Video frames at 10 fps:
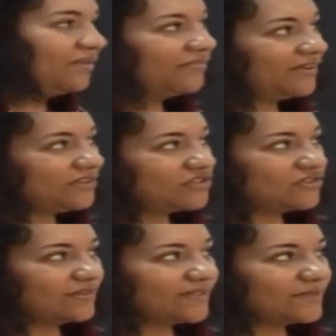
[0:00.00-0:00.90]
finish
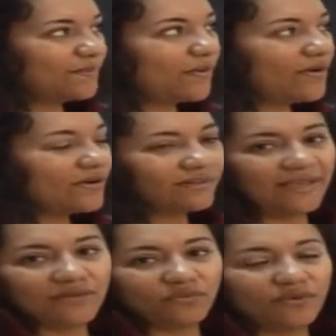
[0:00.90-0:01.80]
this part
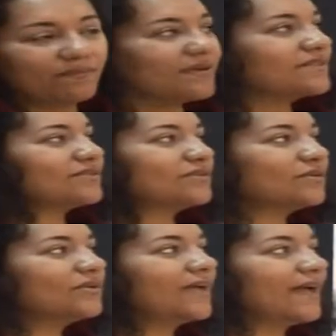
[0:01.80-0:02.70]
and we must
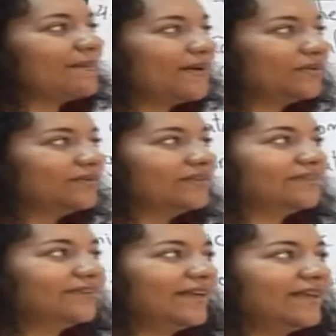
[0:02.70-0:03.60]
talk about
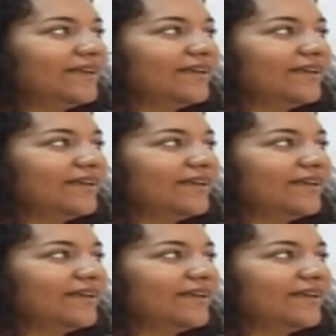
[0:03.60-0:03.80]
the